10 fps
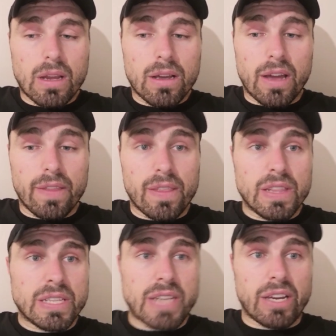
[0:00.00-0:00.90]

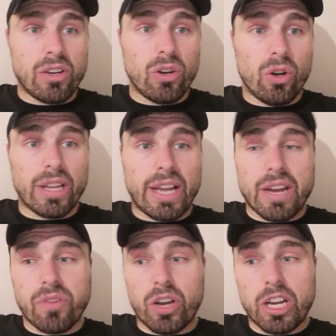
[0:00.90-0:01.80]
the second goal, again,
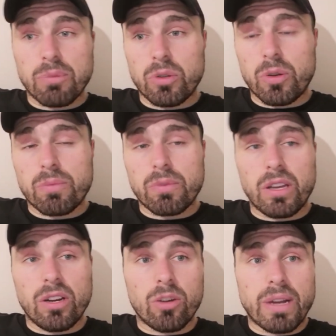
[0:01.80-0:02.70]
avoidable. You
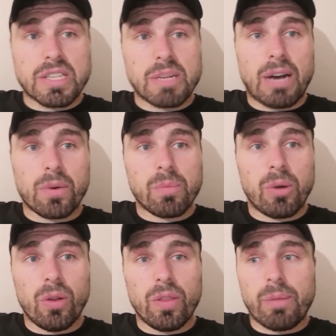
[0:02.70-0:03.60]
know, messing about with the
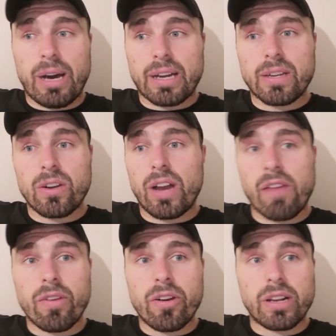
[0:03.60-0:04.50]
ball at the back, not getting
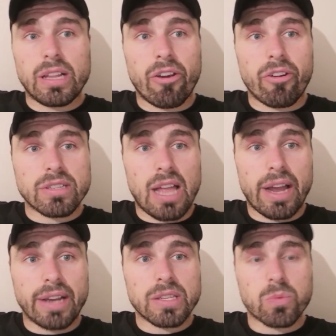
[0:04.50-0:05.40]
rid of it, clearing his
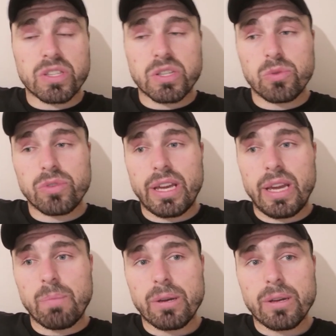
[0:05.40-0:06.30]
lines. We're too
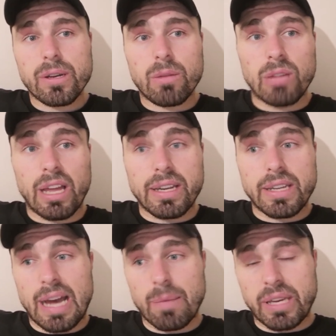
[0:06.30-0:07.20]
deep, letting
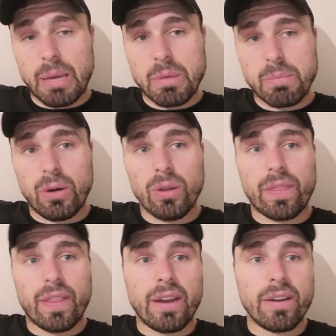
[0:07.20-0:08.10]
Derby keep the ball.
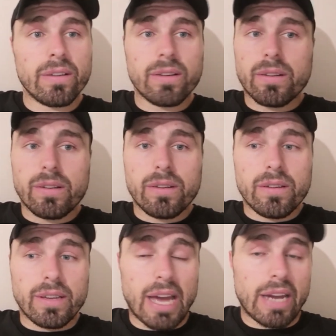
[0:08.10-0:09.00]
And then,
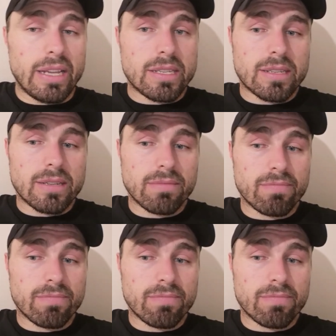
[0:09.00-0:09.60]
again, it's